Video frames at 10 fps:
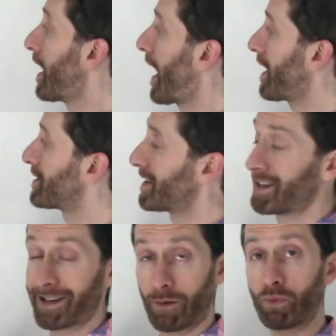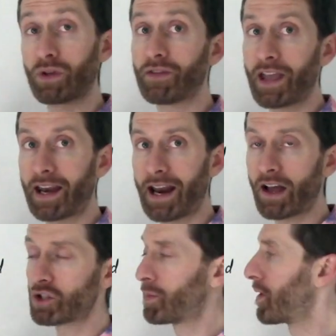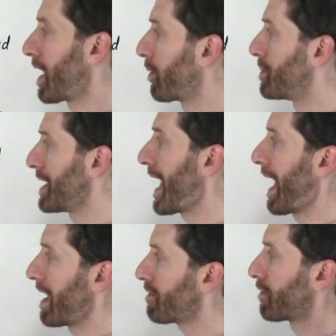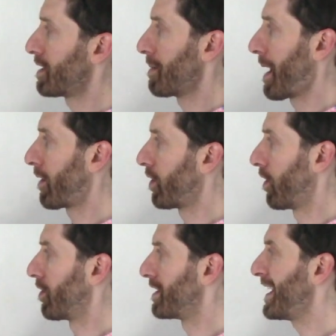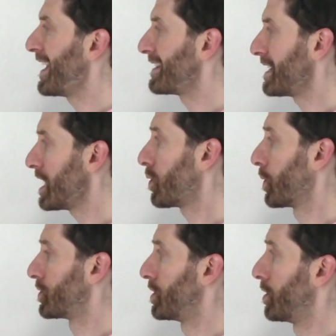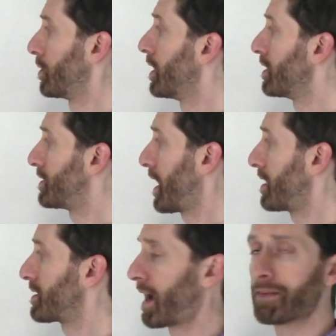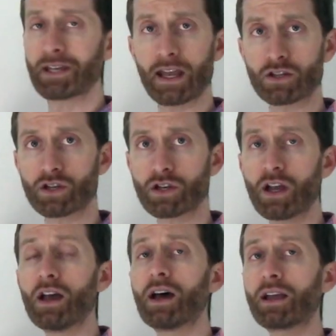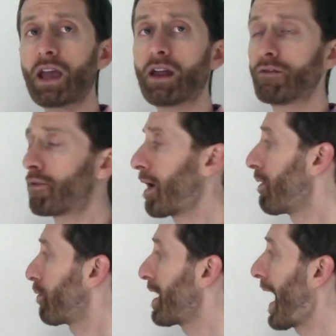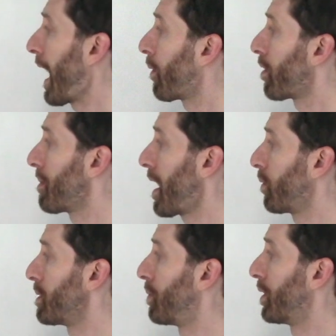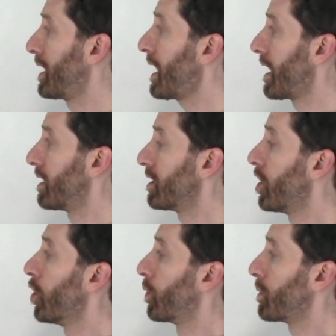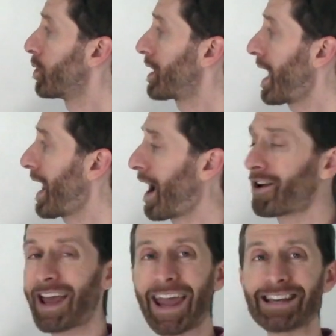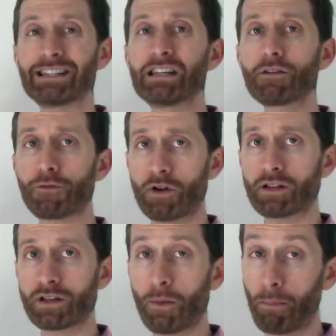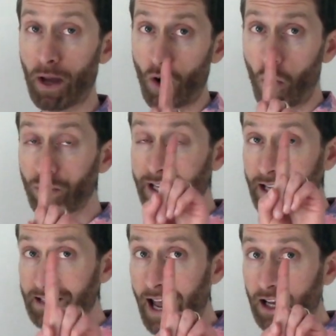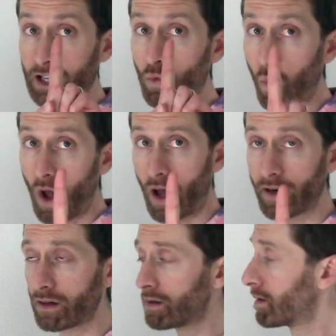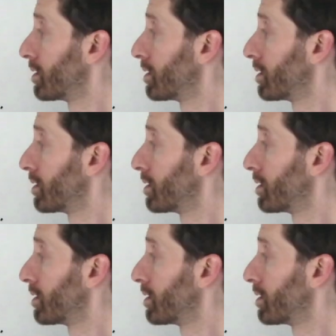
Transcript: As abbreviated algebra, that would be A for the amount earned is equal to 10 times H. Again, for every hour amount we put in, we will get out a different, but only exactly one,